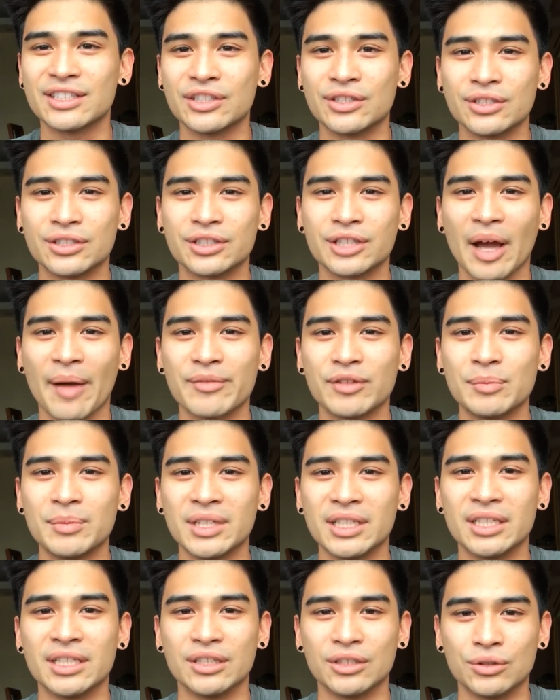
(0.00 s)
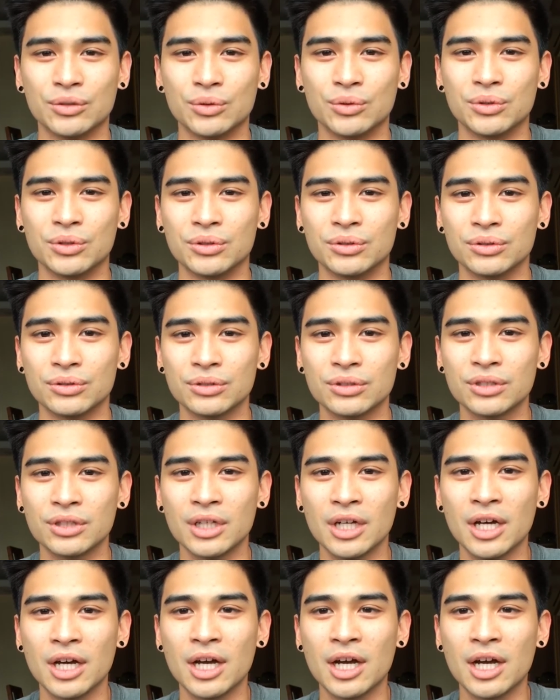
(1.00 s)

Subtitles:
it's a good time to be eating noodles.